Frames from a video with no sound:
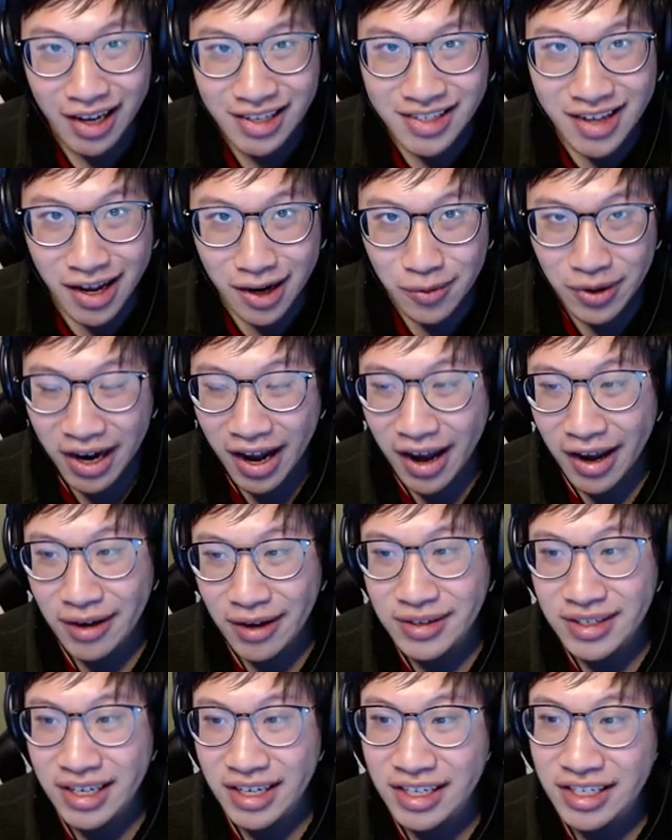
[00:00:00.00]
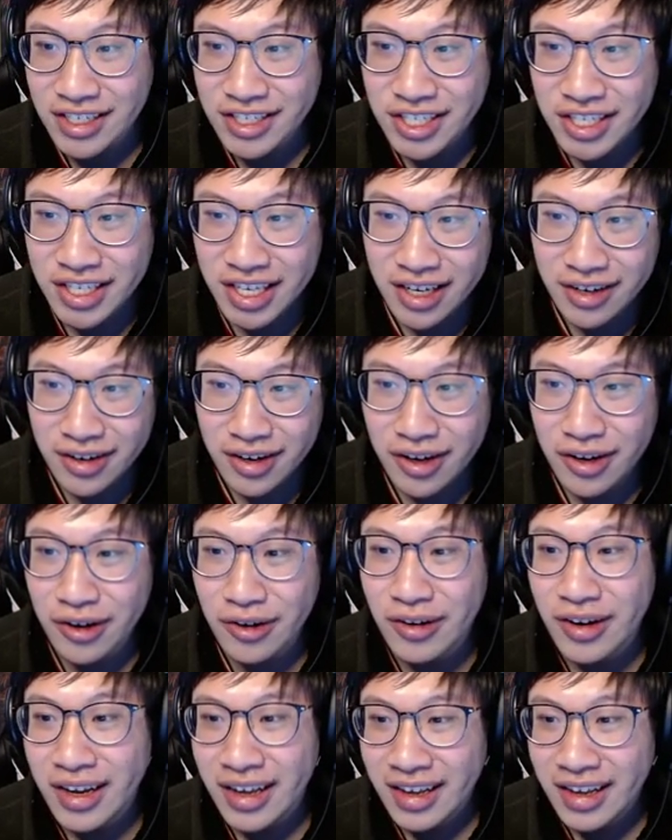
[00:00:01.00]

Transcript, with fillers: It's kind of what Io does. Jakiro,